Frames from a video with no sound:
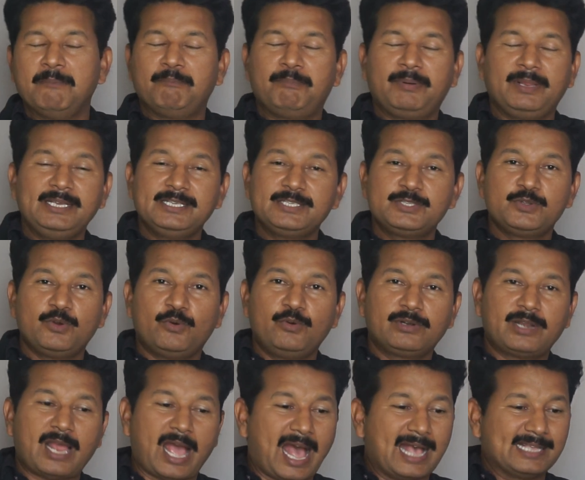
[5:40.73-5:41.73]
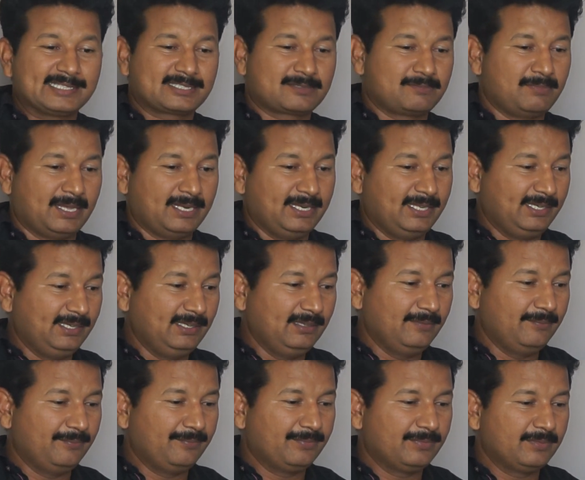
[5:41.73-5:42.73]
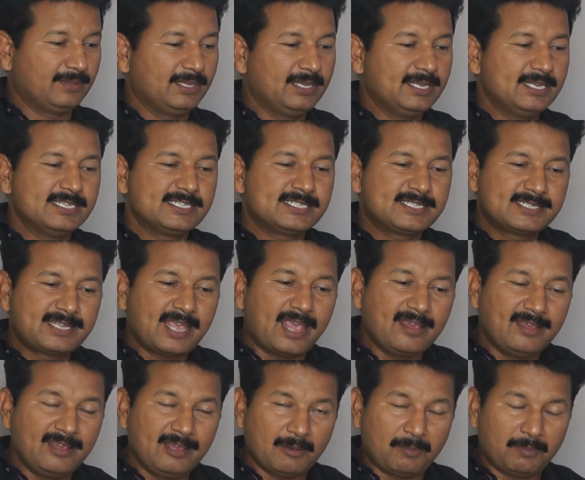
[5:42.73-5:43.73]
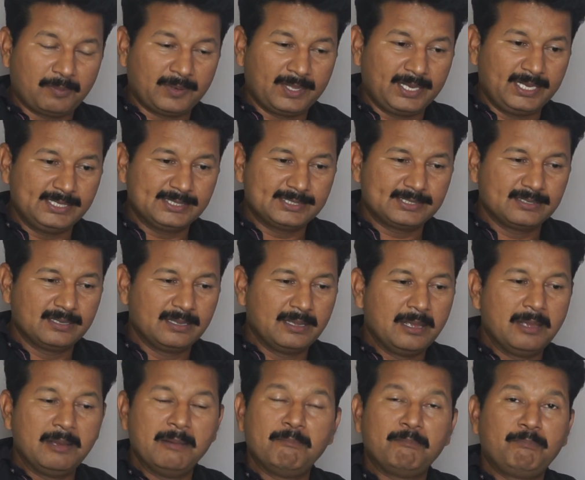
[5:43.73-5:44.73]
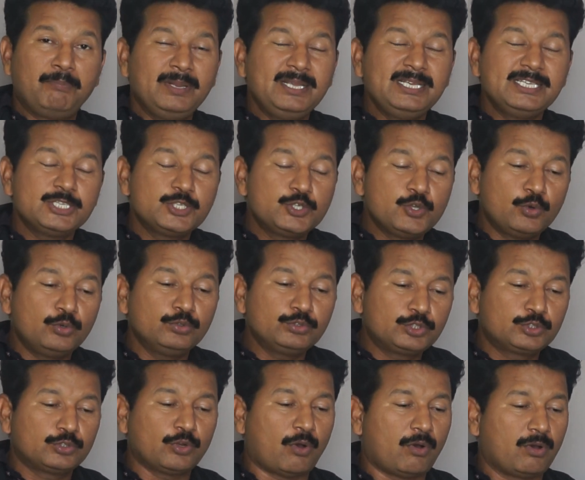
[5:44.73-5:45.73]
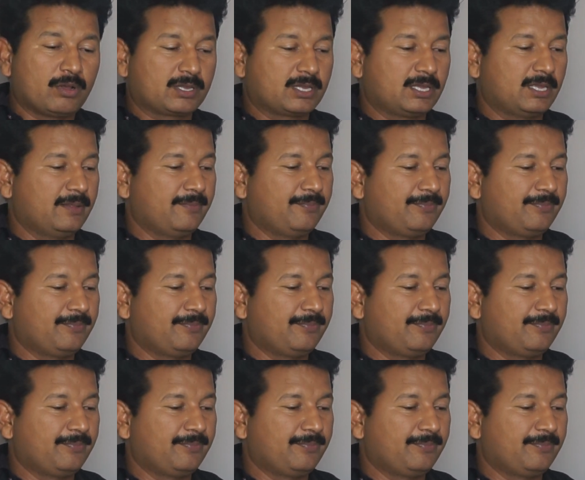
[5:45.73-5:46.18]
Please don't ask money. Stay here, please. Please don't talk.